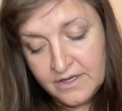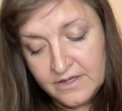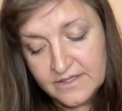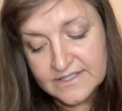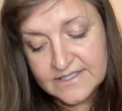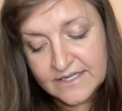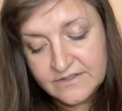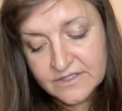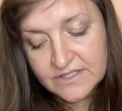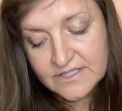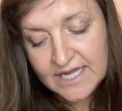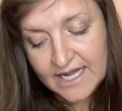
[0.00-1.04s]
The
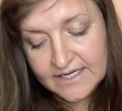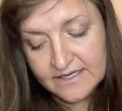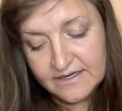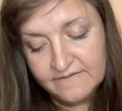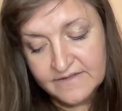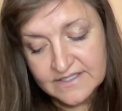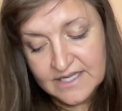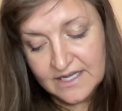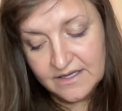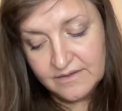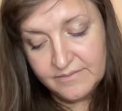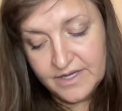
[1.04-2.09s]
central tenet of this
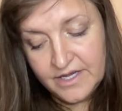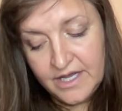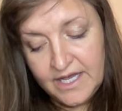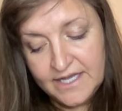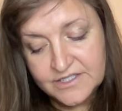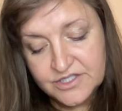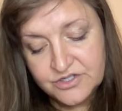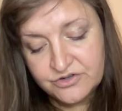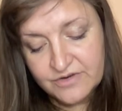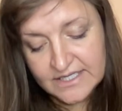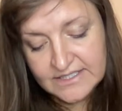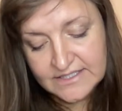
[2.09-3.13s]
hub is
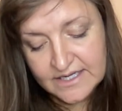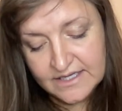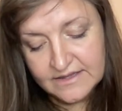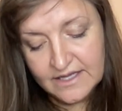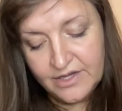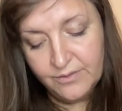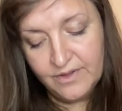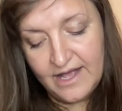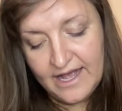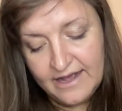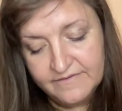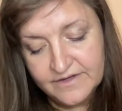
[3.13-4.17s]
trusting that you will
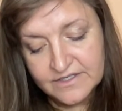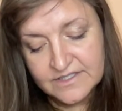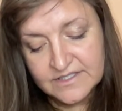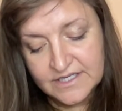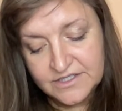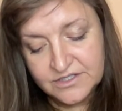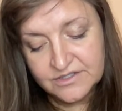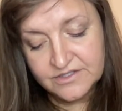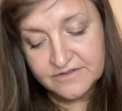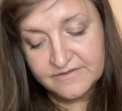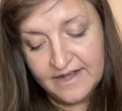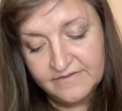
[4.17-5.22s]
have your essential
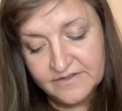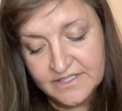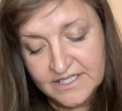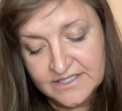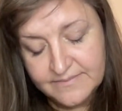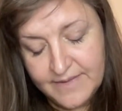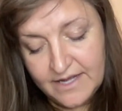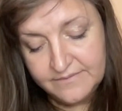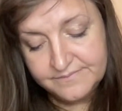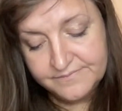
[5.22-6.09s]
survival needs met.